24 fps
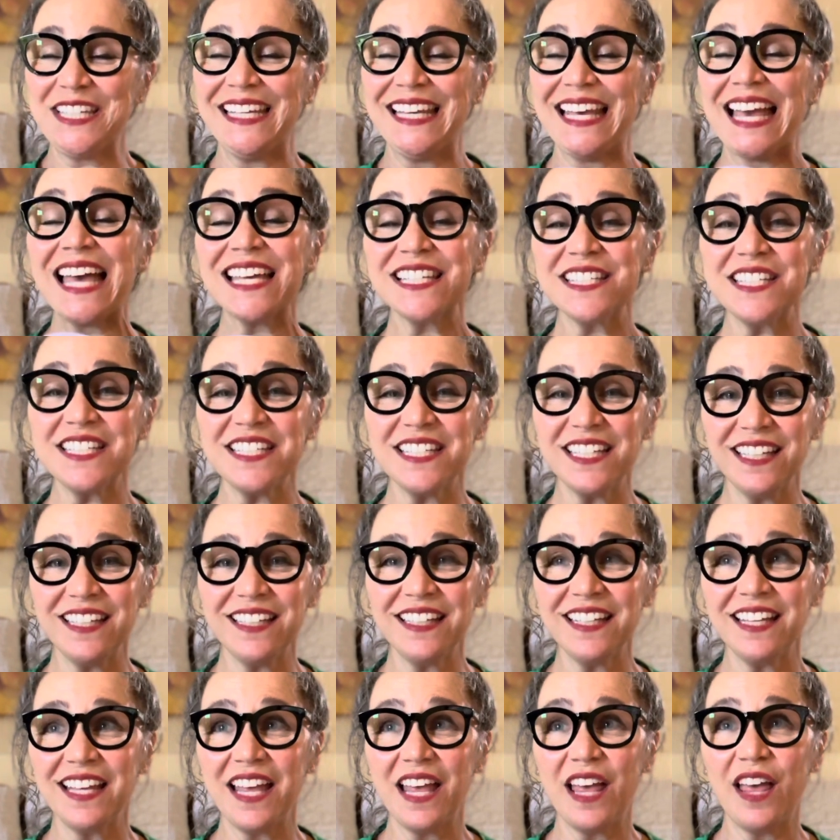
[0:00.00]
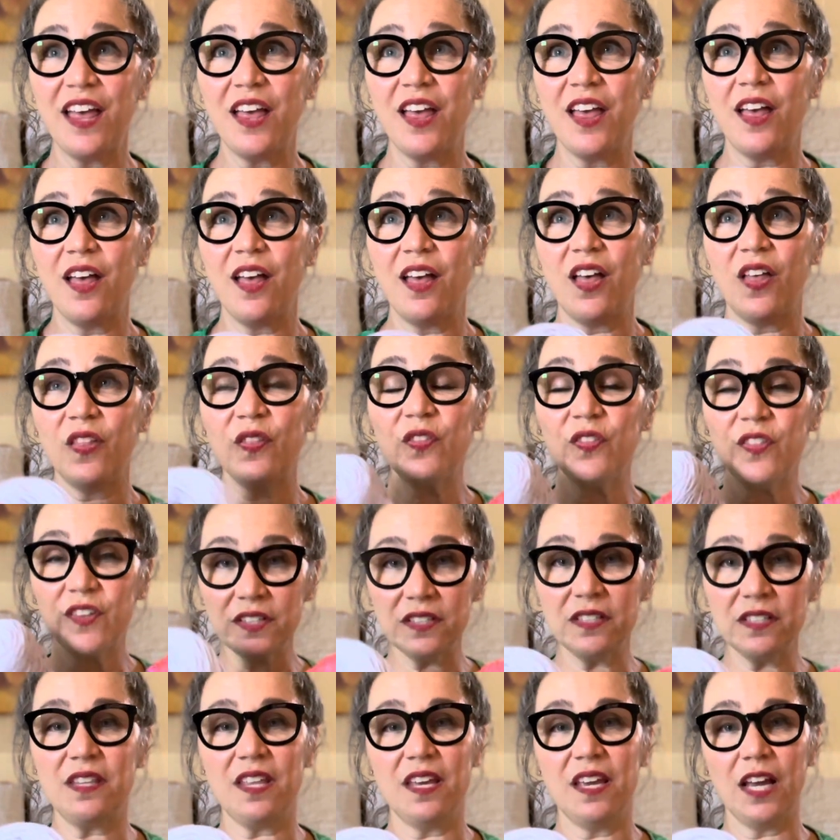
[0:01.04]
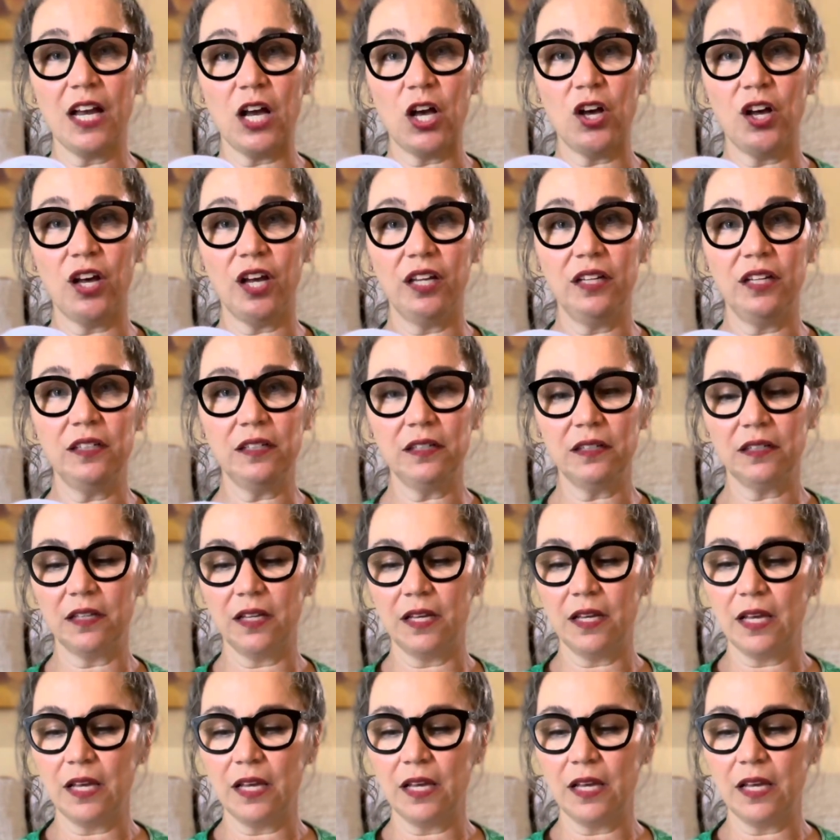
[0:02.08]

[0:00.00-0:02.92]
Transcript: casting this thing on.